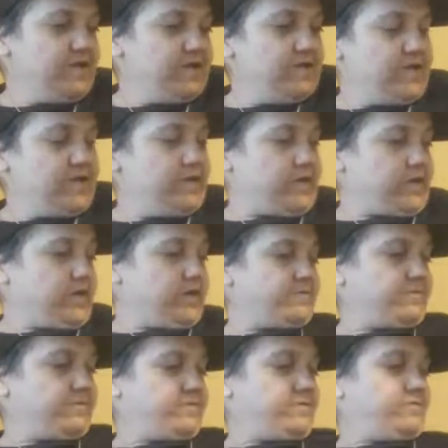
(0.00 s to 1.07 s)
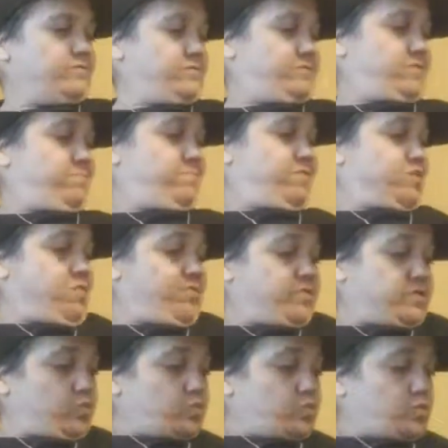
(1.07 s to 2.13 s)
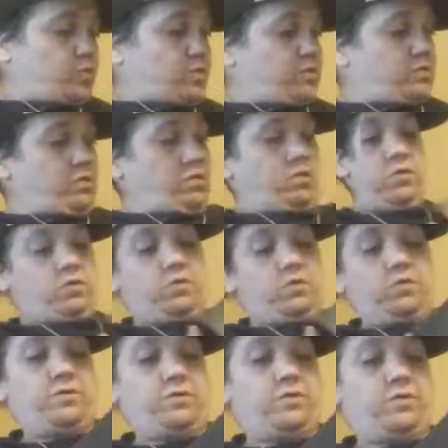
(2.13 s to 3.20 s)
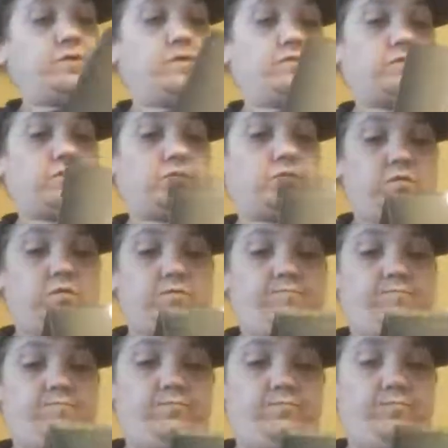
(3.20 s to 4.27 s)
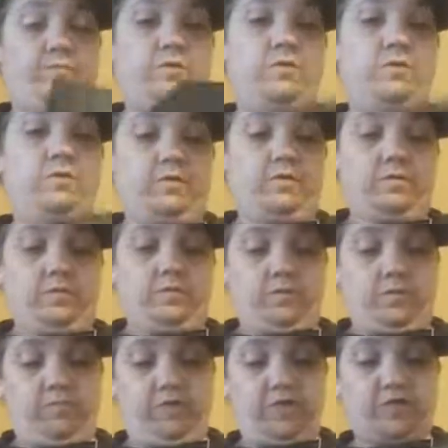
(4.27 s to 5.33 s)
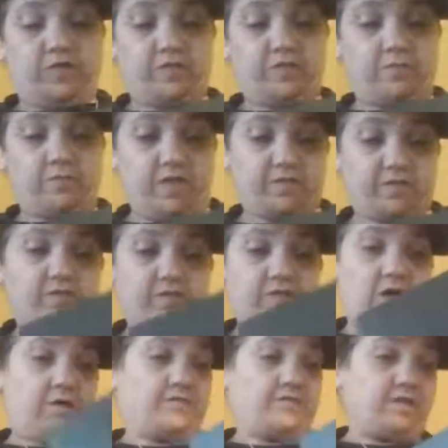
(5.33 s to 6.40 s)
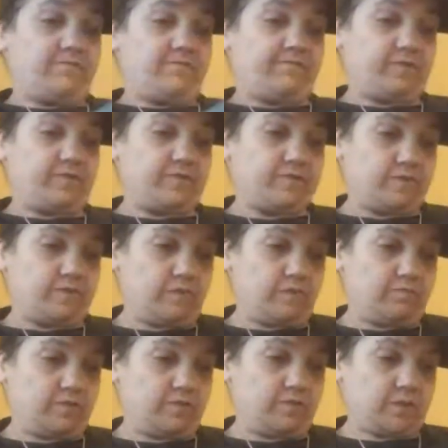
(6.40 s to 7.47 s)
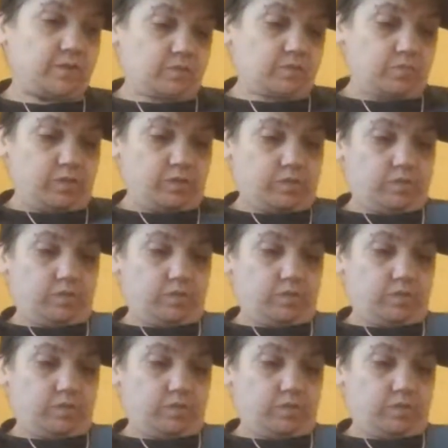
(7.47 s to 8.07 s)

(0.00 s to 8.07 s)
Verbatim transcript: Okay, let me go with this one. It's, uh, I'm going to check the box on the outside first to see if it says what it is.